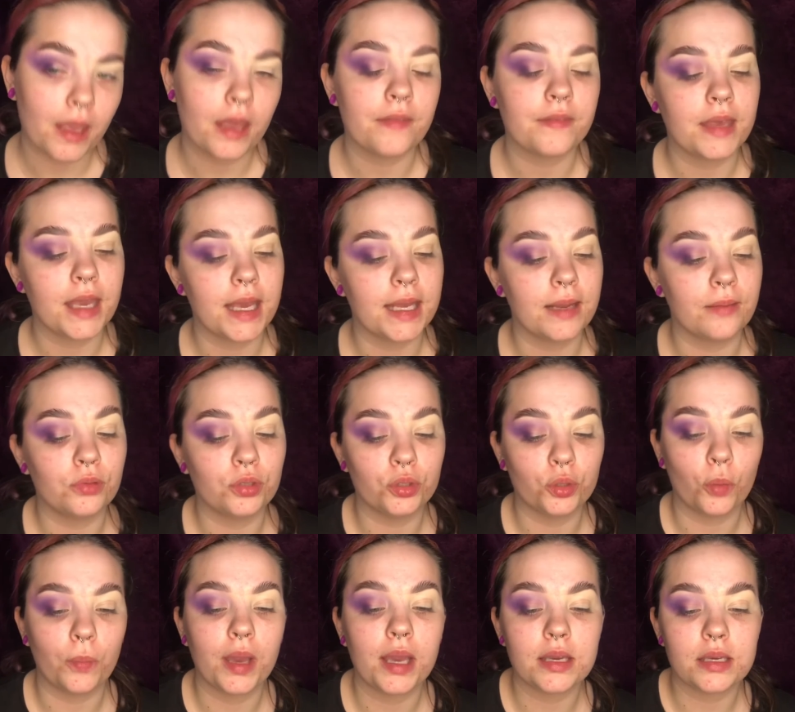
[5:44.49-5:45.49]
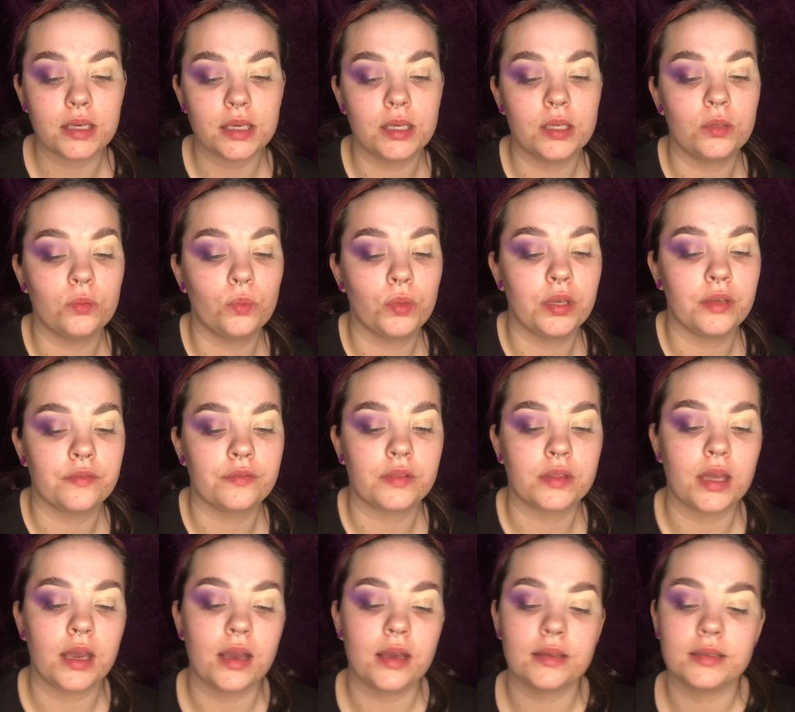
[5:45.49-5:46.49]
Then I'm going to go back in with
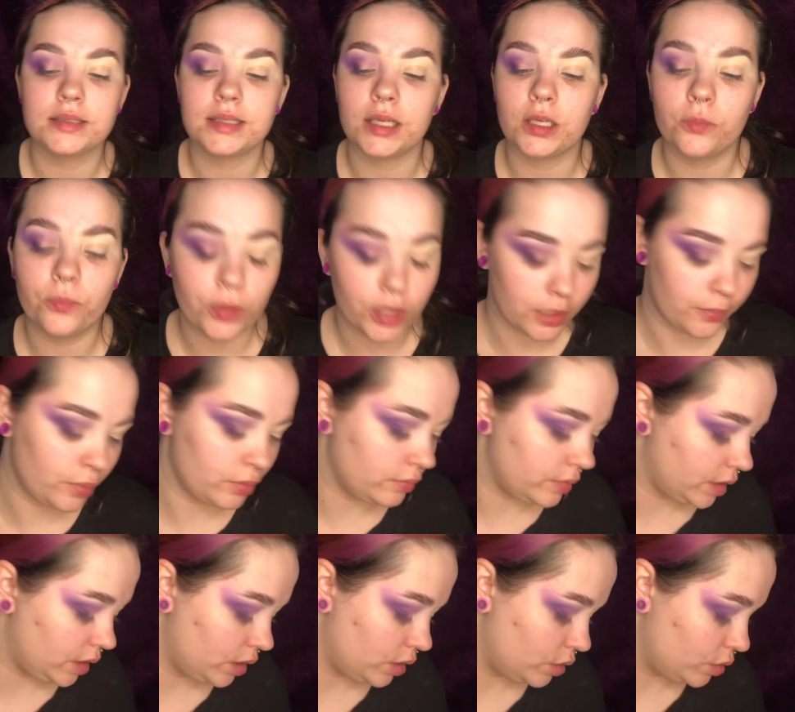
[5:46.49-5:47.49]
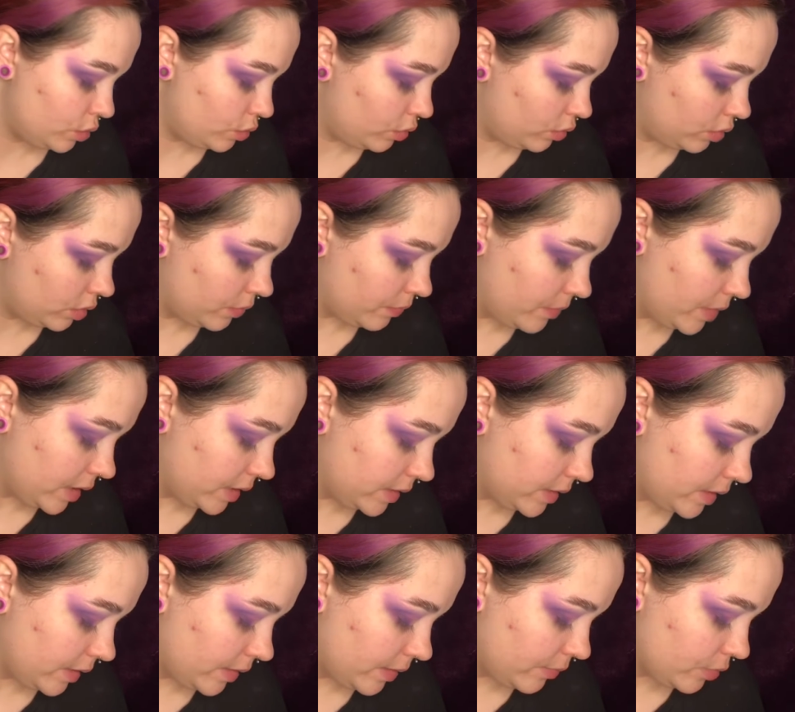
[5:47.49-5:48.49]
that second purple we used,
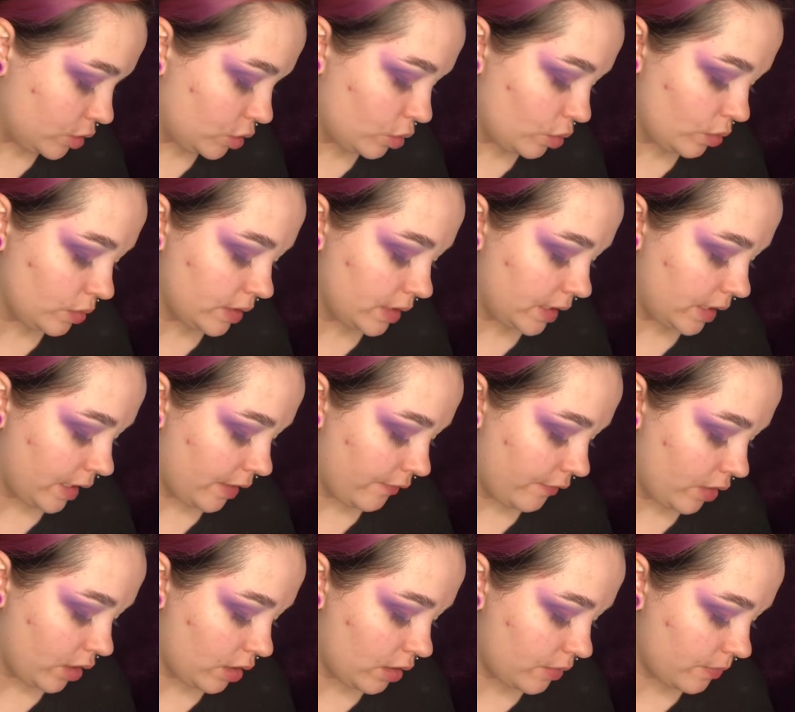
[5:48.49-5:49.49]
mixing them two together.